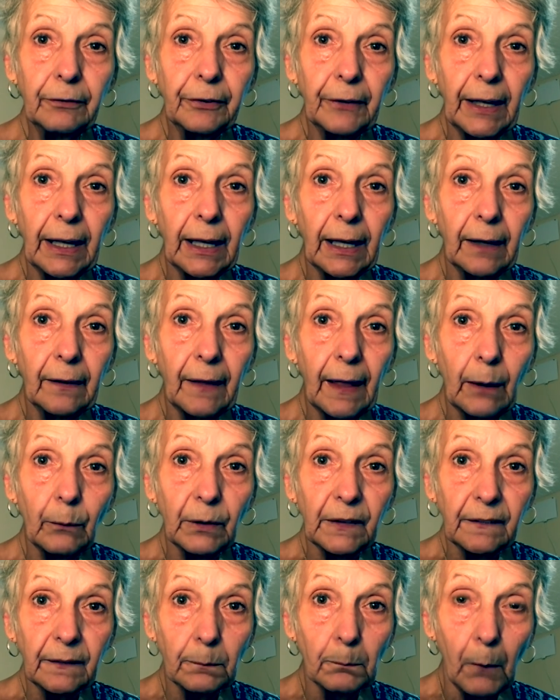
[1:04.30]
a van that
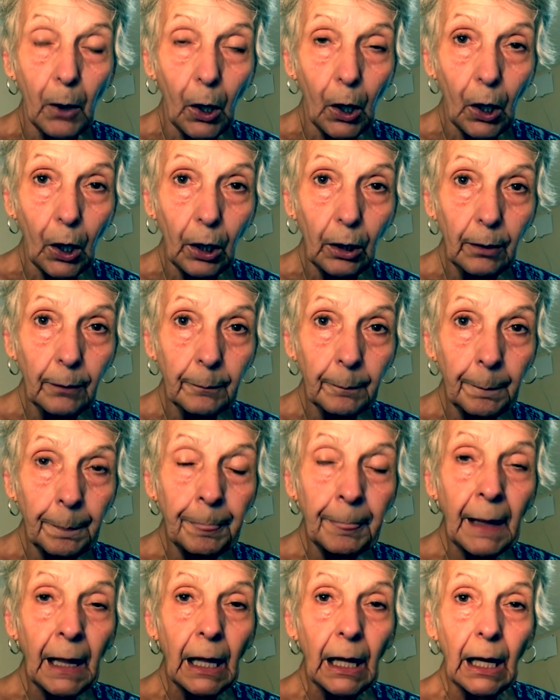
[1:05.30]
was small.
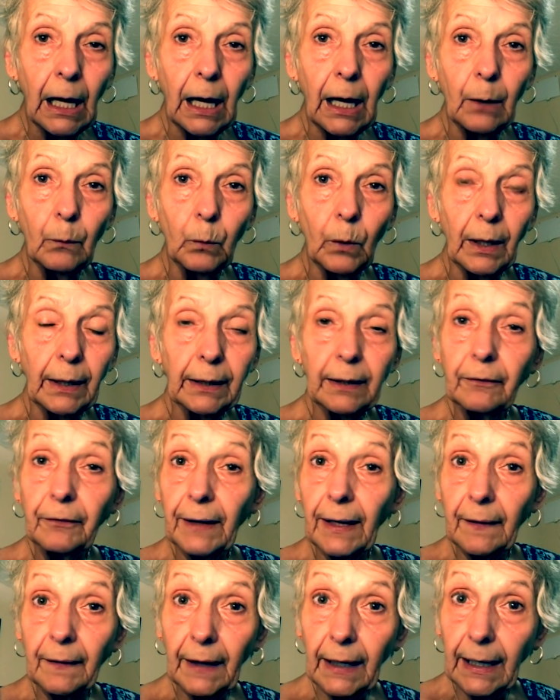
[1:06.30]
I wanted a
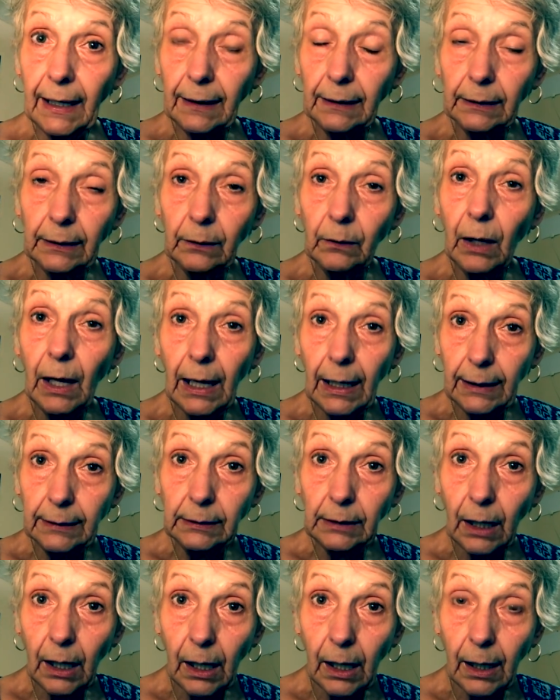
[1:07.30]
van that had a little high
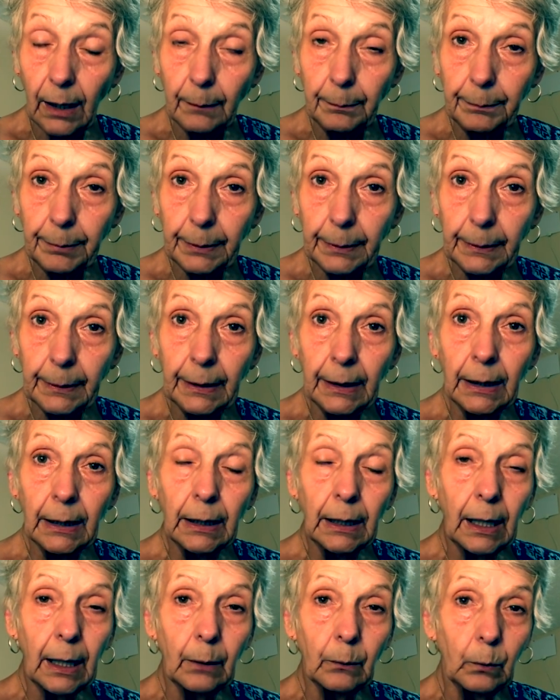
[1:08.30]
top.
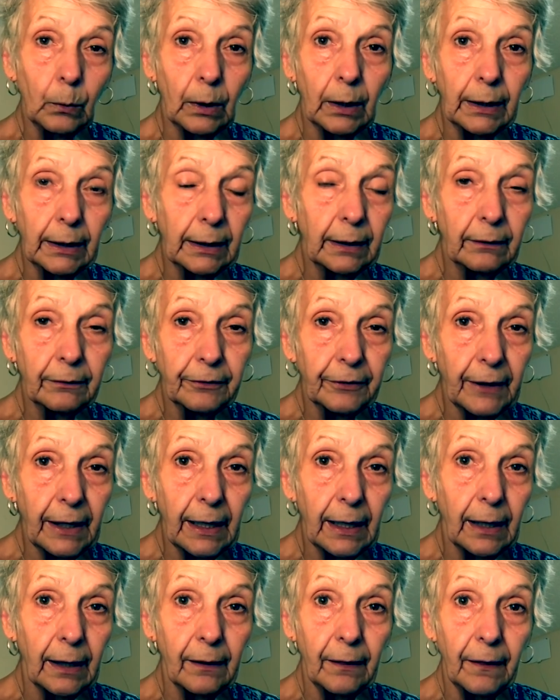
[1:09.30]
I wanted a
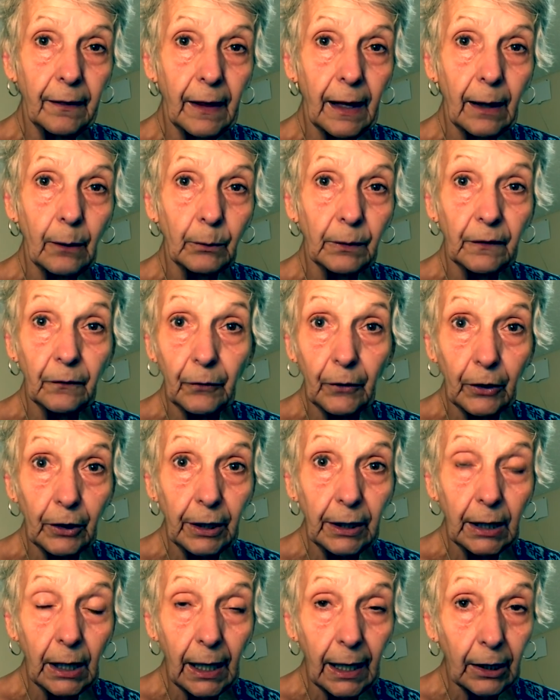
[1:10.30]
van that was
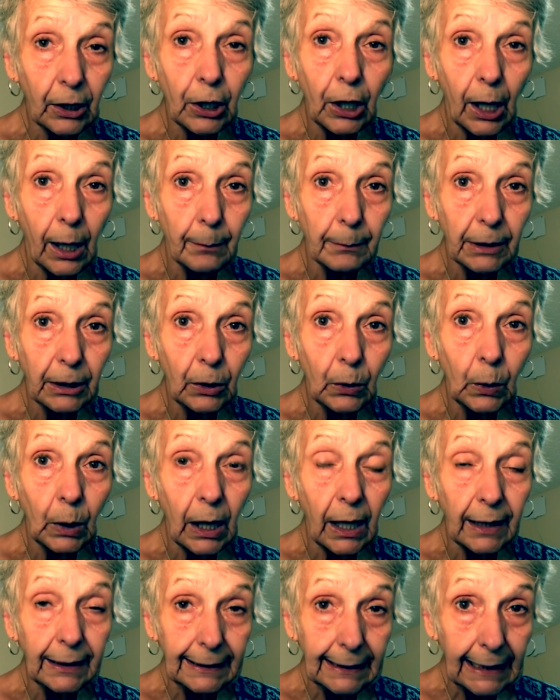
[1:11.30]
very economical
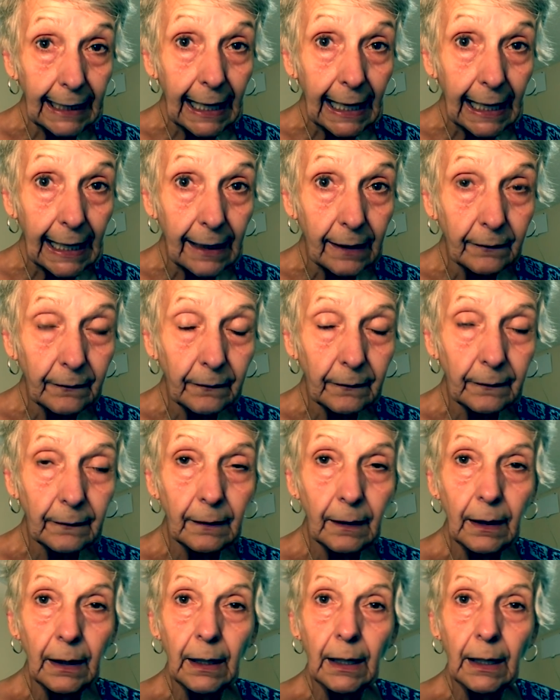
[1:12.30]
on gas.